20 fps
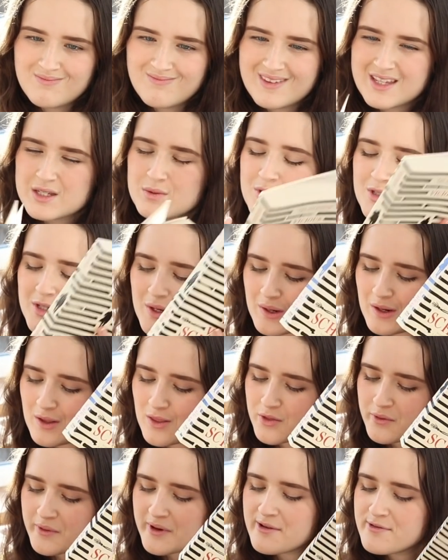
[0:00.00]
this one's only
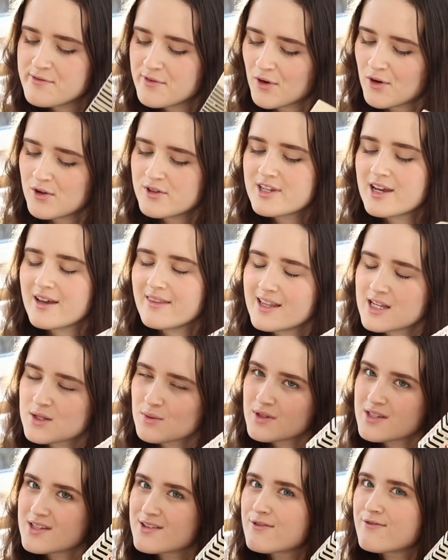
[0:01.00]
340 and this
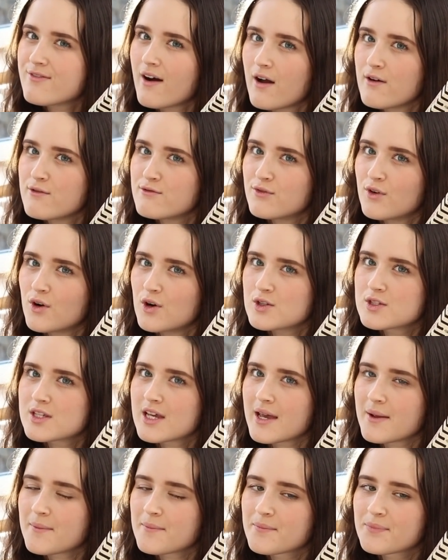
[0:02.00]
one's
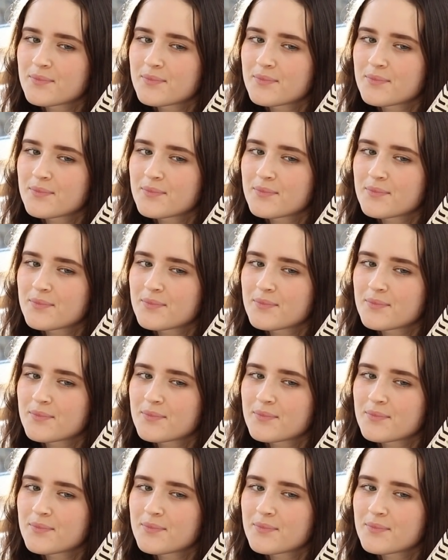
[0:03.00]
540.